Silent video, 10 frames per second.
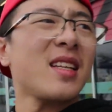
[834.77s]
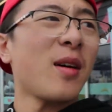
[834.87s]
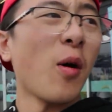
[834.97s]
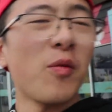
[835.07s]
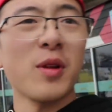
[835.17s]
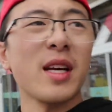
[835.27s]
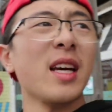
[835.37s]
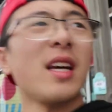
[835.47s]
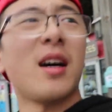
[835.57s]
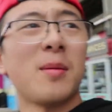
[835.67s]
Hopefully
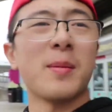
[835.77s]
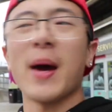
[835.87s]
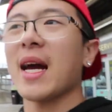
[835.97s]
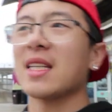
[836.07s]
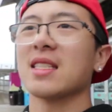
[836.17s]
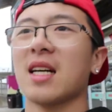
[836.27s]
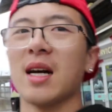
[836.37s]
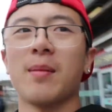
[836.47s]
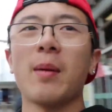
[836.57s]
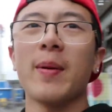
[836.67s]
I'll be back in
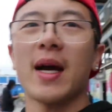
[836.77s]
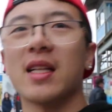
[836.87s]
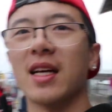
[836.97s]
time. I'll be back at